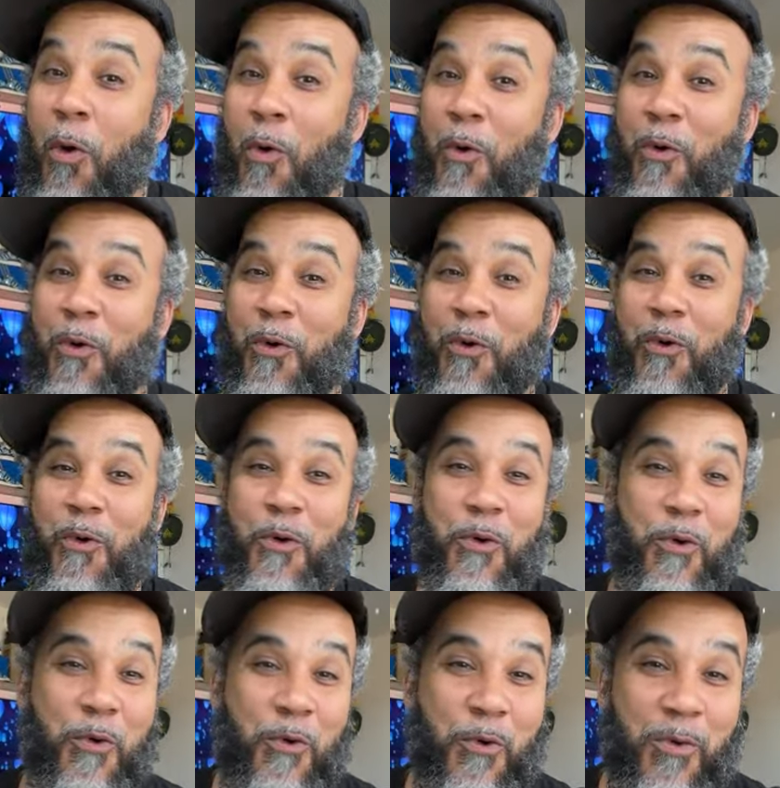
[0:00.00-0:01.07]

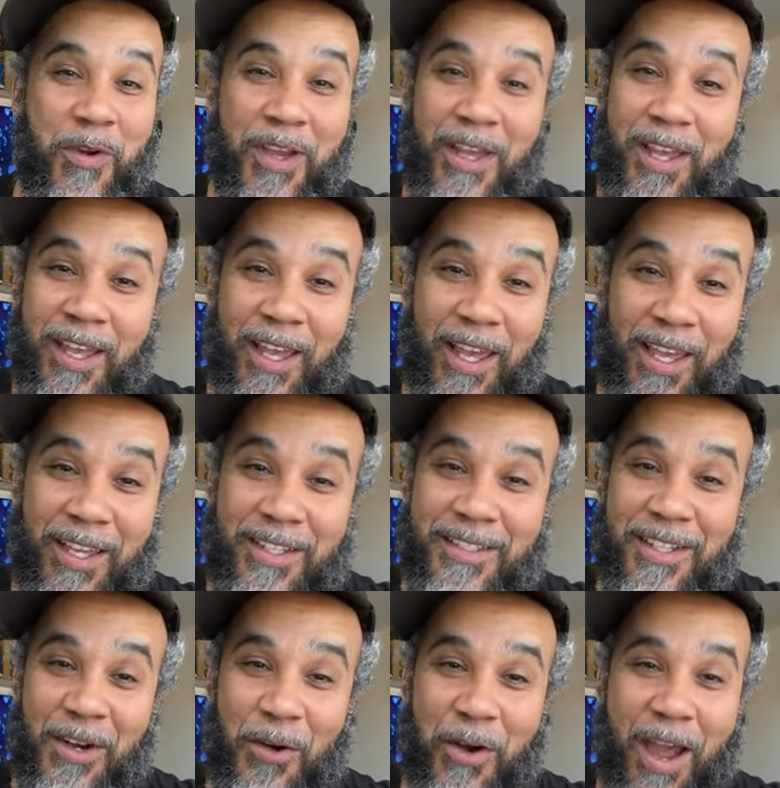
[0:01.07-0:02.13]
Ooh, he's
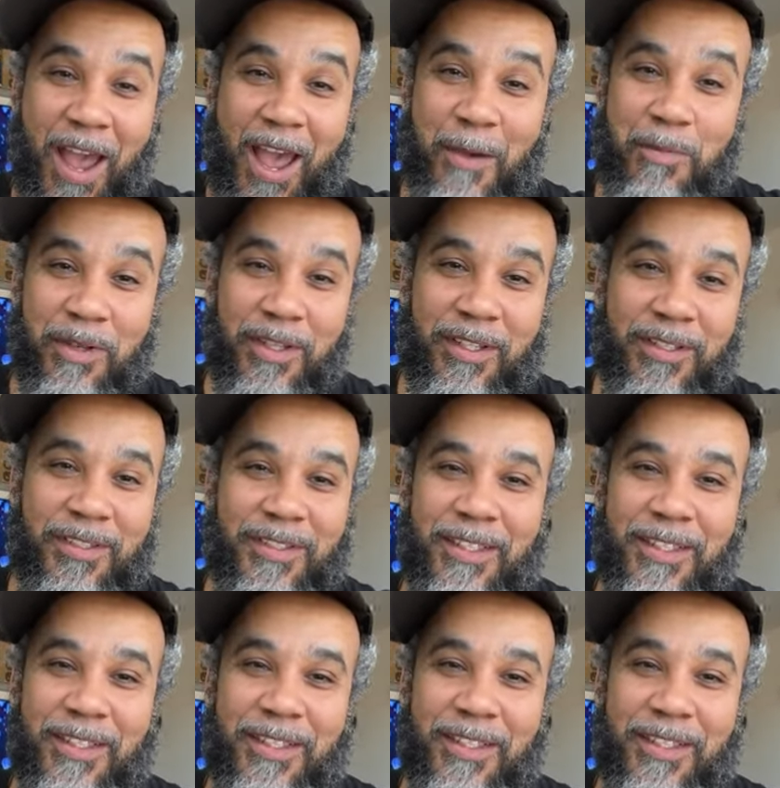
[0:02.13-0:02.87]
so happy.